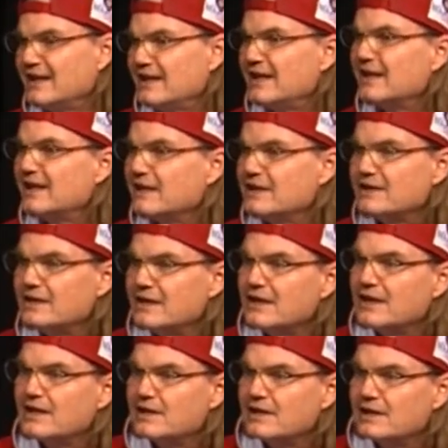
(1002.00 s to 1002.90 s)
And
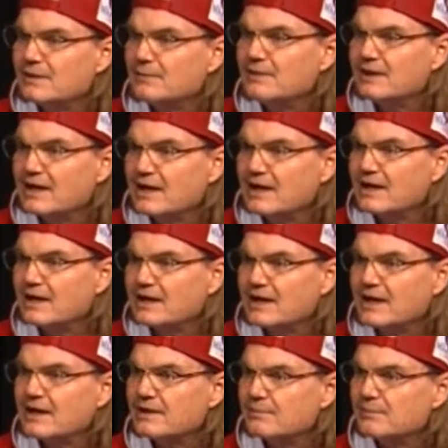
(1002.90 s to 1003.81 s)
yeah, I mean, I
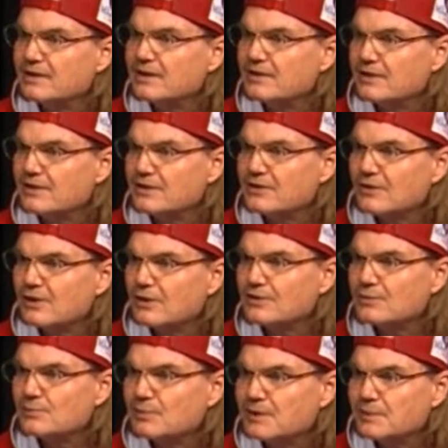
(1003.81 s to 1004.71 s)
got to be there and talk
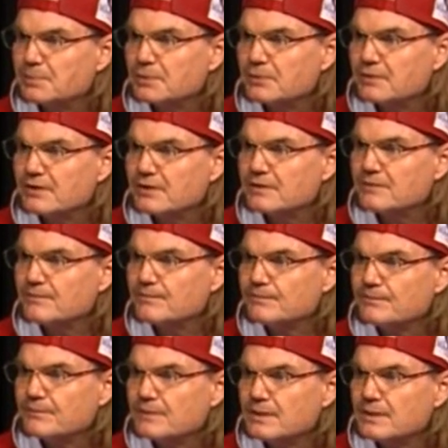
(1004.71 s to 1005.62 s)
to people that.
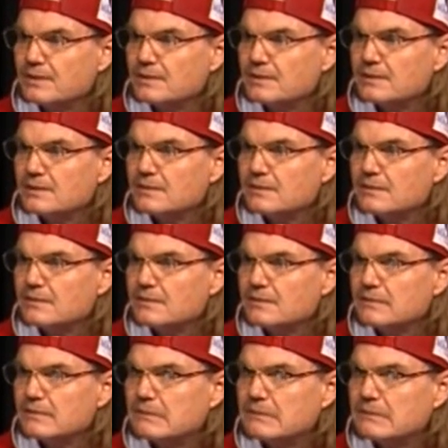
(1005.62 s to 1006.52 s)

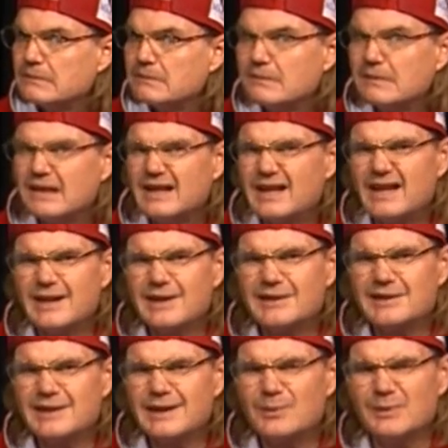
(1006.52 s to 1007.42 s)

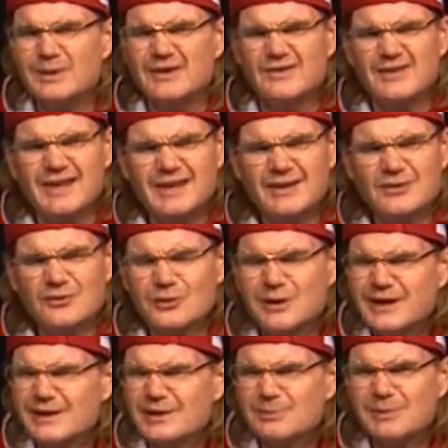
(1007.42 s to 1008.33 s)
Can we say
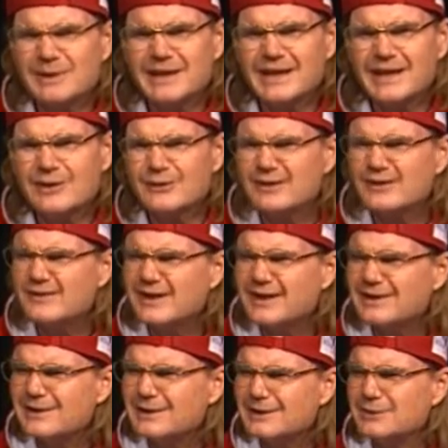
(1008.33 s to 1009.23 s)
straighten me out? Is
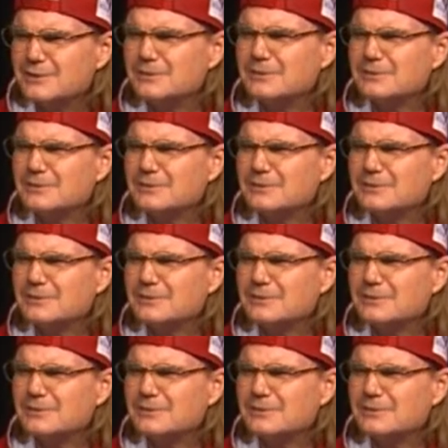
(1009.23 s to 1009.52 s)
that legal?